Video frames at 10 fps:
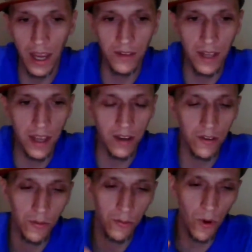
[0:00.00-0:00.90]
And
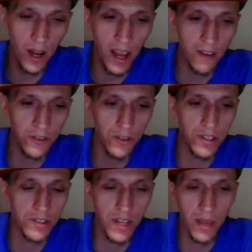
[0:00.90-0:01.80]
then right after
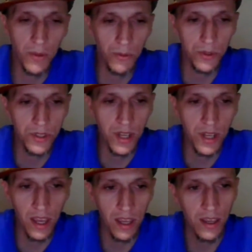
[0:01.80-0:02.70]
his name, it would
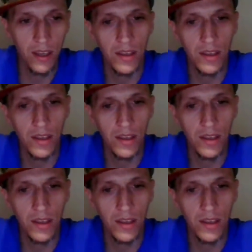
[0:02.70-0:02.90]
say,